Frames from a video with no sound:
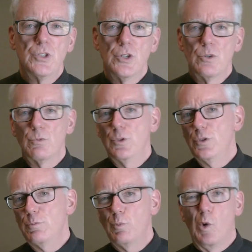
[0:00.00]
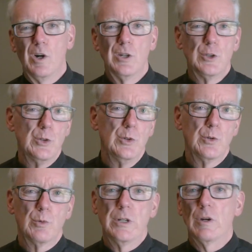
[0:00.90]
you know, room one, two,
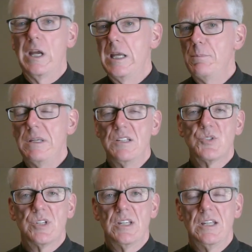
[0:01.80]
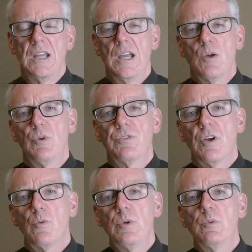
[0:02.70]
three, or A, B, C, we
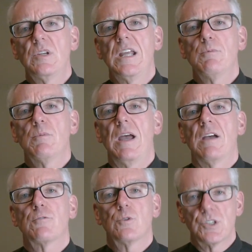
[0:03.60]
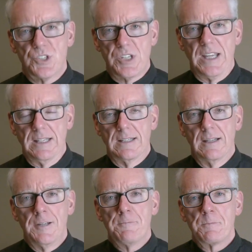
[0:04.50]
thought we would name them after a saint
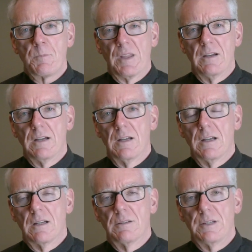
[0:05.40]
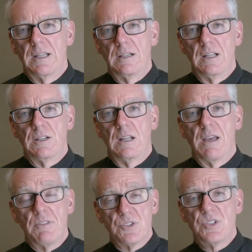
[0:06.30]
uh, and, and
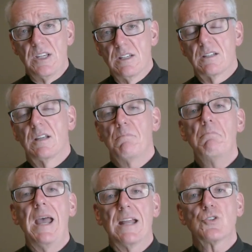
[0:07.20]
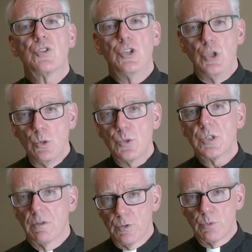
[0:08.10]
have the saint match the
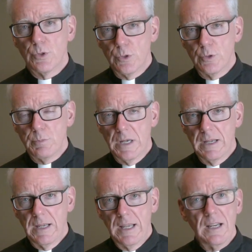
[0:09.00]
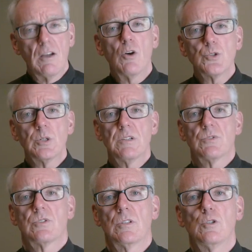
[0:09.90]
use of the room and it also
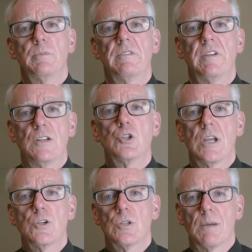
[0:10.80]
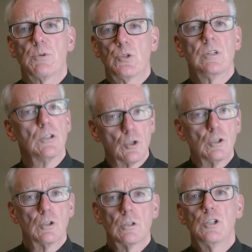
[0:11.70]
gives us a little bit of an educational opportunity to
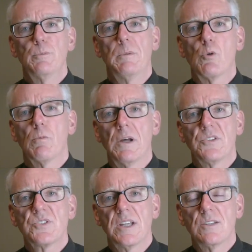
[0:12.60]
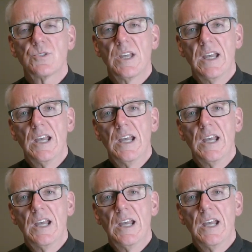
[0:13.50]
learn, learn a little bit more about the saints.